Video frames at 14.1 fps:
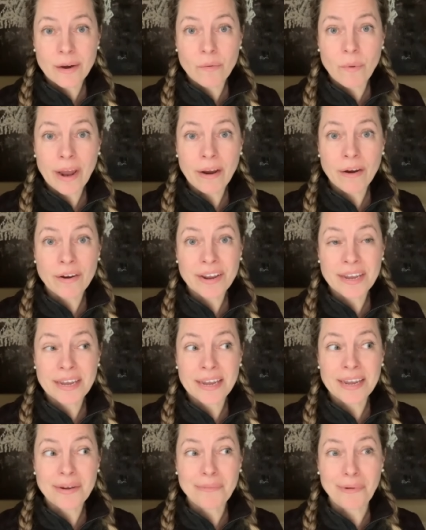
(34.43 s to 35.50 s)
where
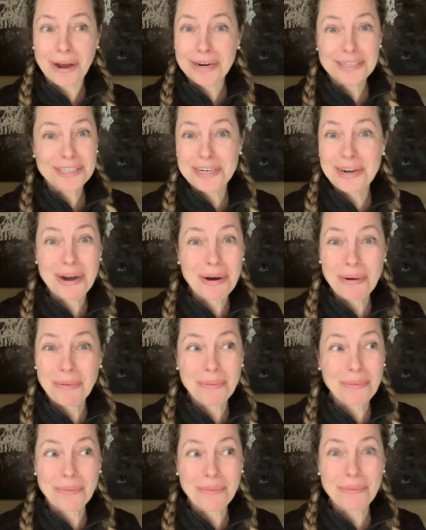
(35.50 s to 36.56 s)
he wanted to
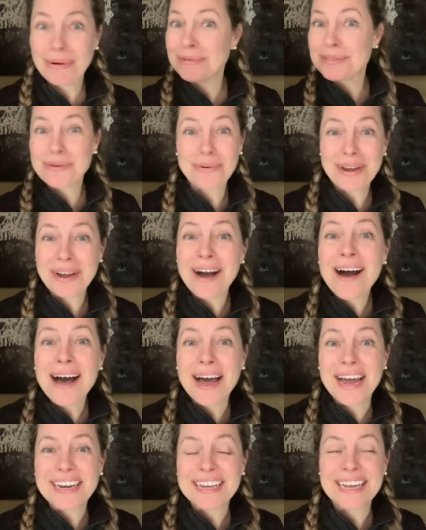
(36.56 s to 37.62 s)
know what was going
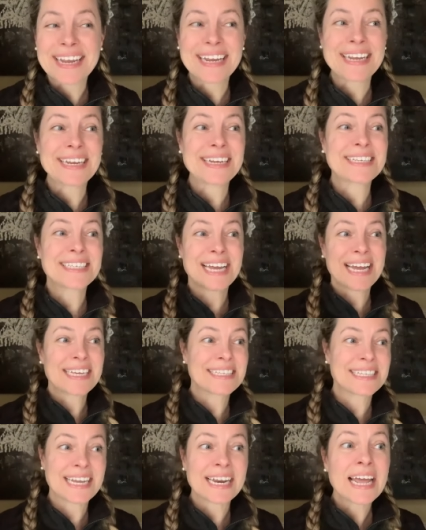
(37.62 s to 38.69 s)
on. He says
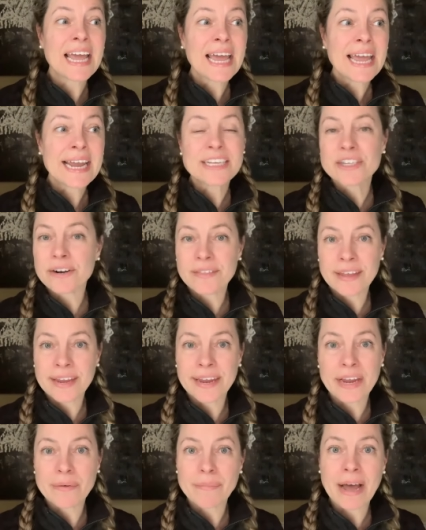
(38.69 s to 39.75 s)
that he started
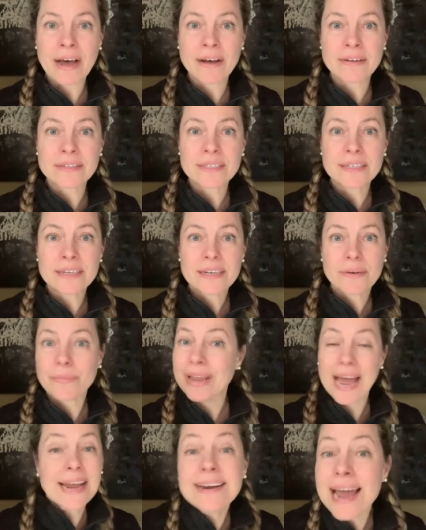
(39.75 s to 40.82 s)
thinking about, we
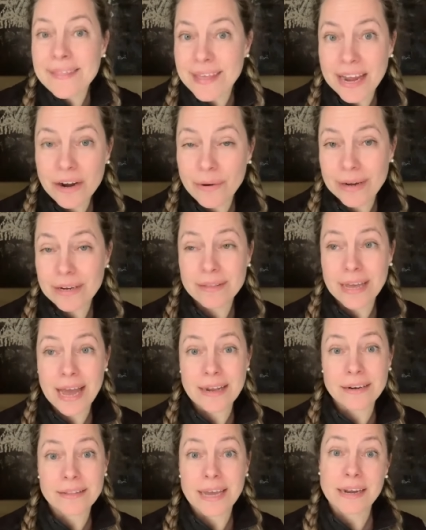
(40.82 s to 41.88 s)
hadn't had that,
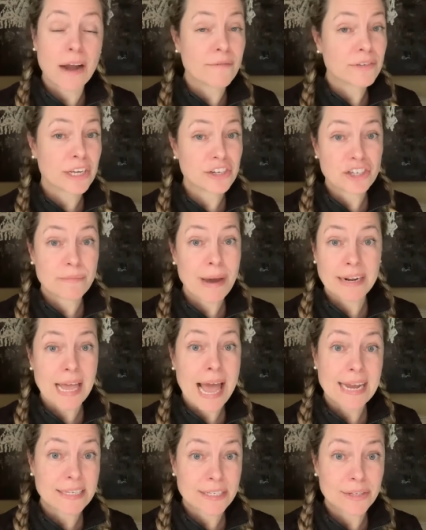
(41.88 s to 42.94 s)
that, that conversation about
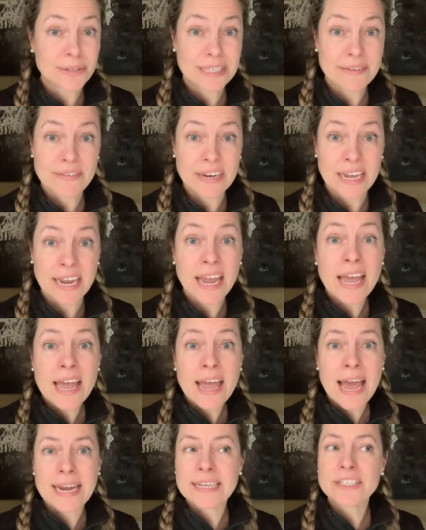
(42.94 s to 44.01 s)
exclusivity.
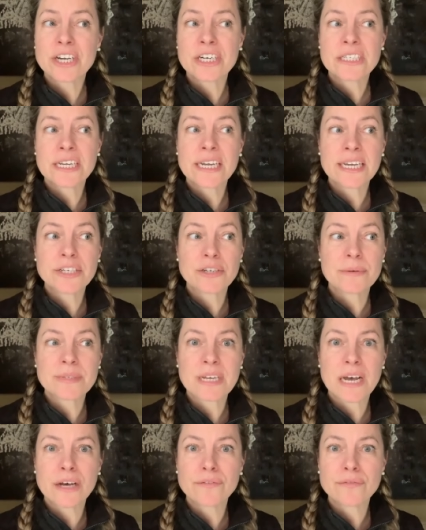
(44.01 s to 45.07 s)
And he starts thinking to
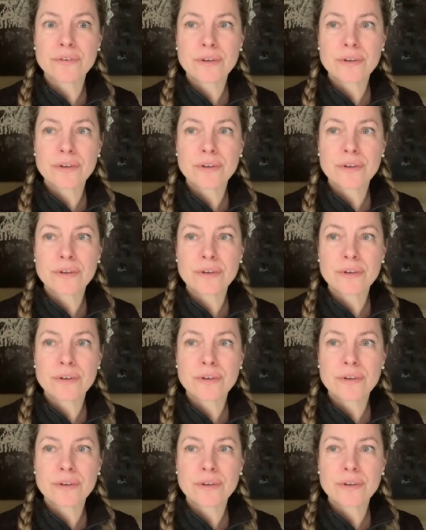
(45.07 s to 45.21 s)
himself,